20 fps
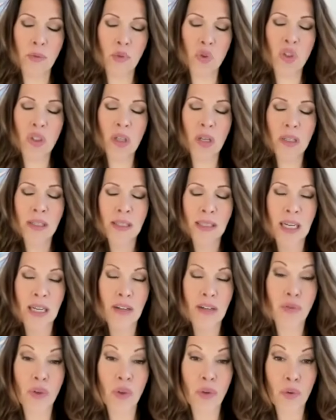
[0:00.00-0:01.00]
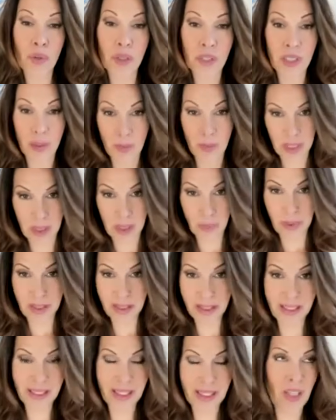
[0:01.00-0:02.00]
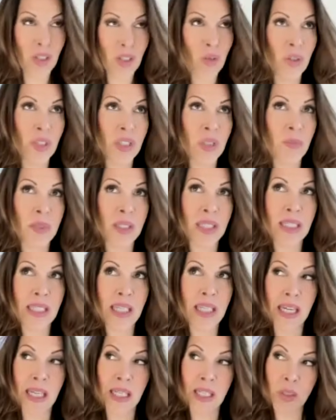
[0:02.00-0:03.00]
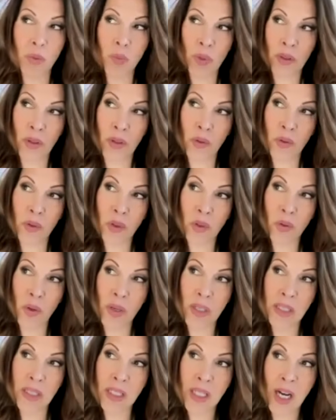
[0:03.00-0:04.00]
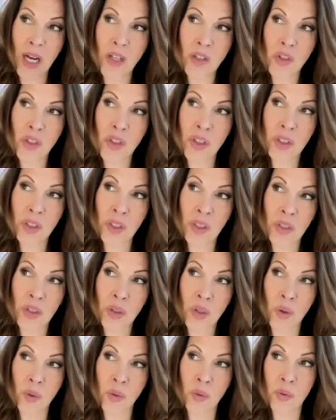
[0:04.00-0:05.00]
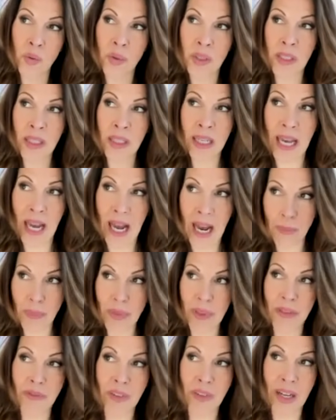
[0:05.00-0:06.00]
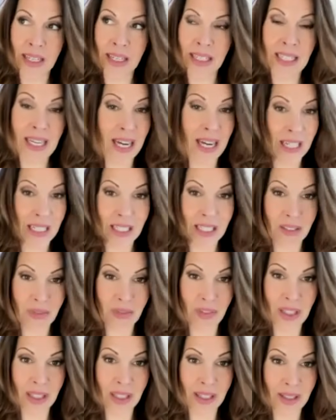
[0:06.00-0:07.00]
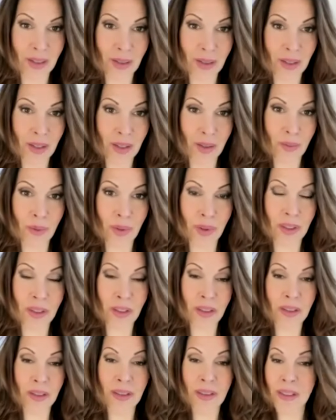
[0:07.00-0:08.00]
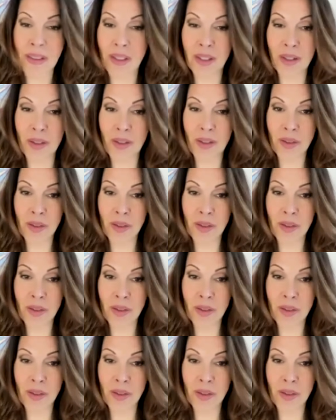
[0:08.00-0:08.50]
just after Christmas, because on Christmas Day is when those Christ consciousness codes amplify and activate within the cellular